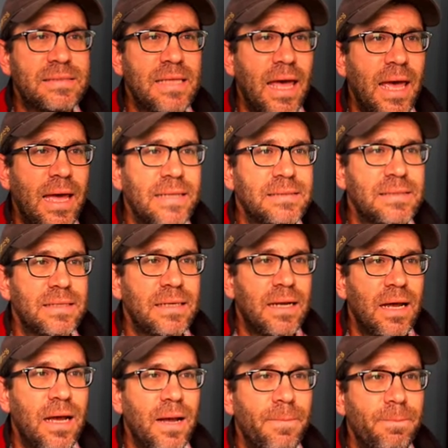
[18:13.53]
that,
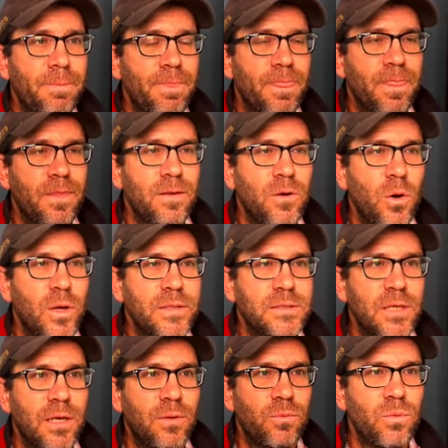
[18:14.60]
you know, it's
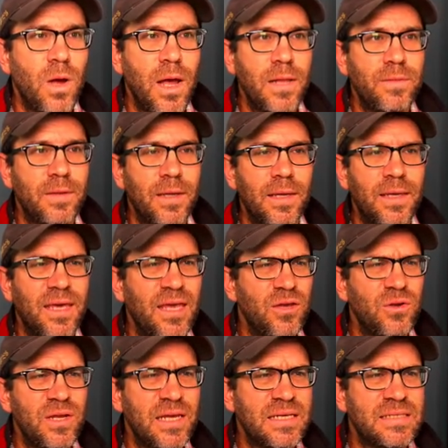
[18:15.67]
going to run the get
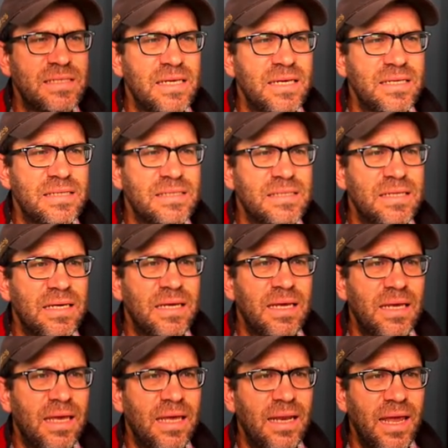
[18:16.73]
unique seeks,
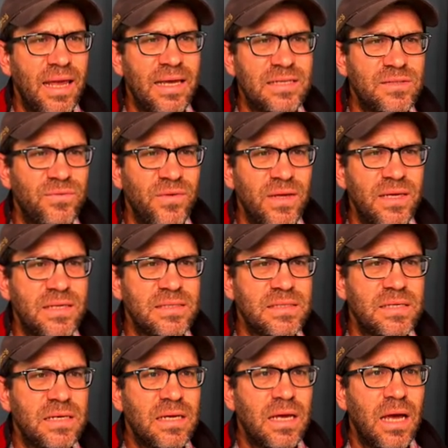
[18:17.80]
get ASVs,
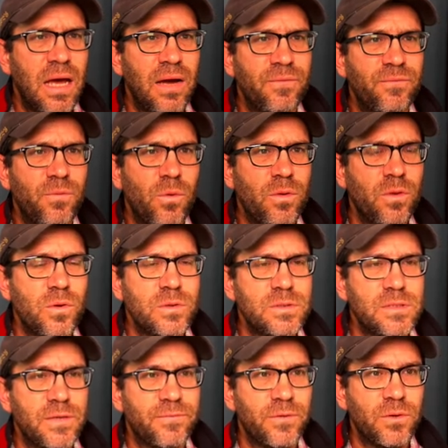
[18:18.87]
for those
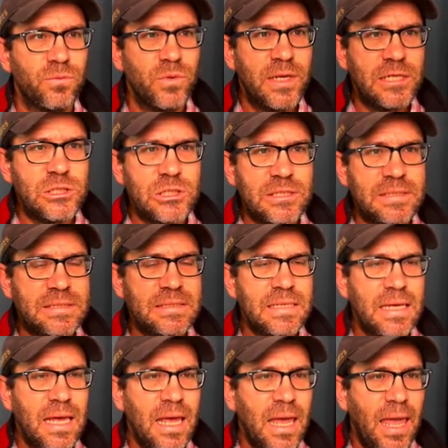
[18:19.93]
different regions.
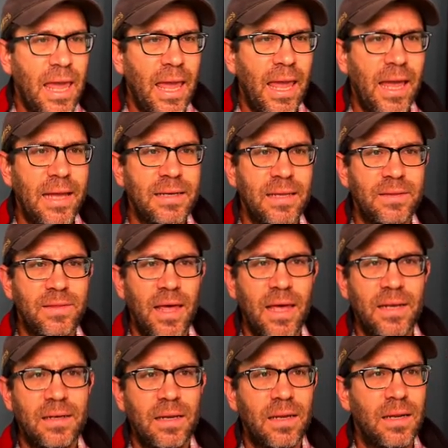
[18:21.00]
And
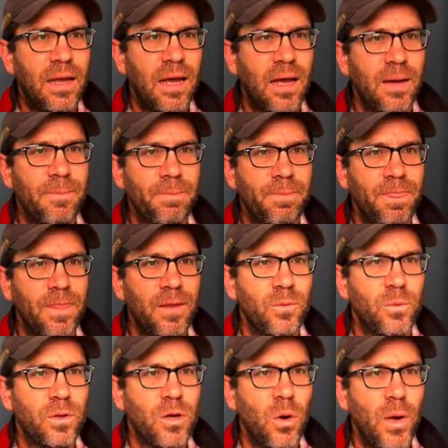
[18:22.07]
then it
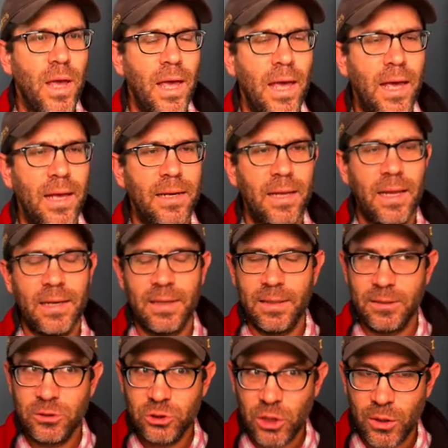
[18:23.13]
will go ahead and
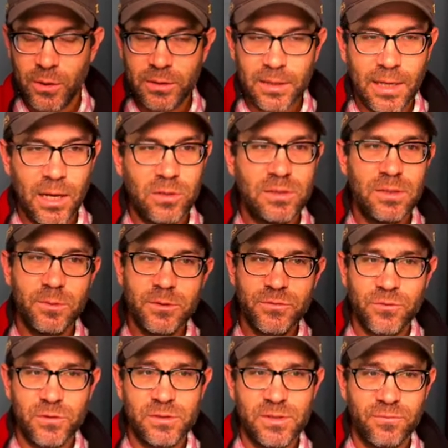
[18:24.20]
generate the count tibbles
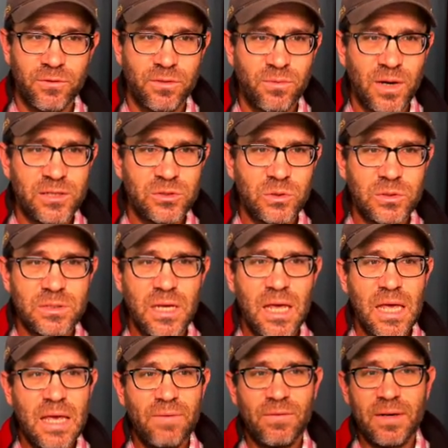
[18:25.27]
for those different thresholds.
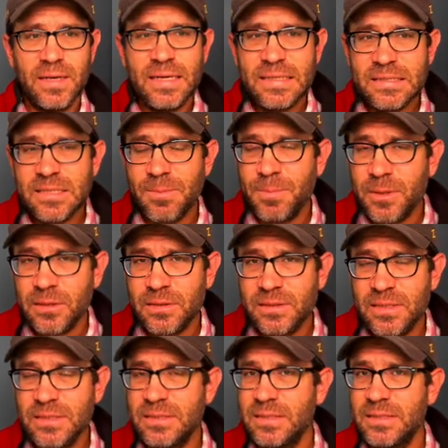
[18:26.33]
If it needs to build a
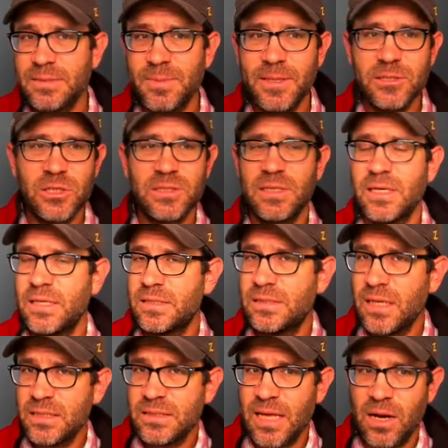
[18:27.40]
distance matrix, it
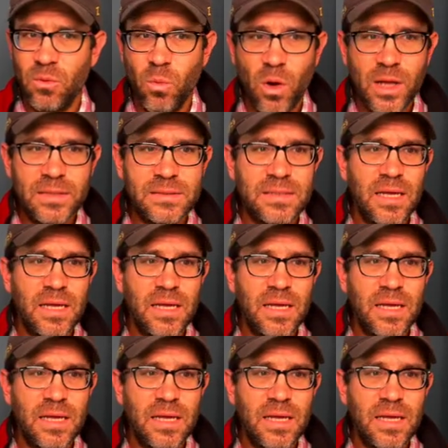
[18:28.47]
does that once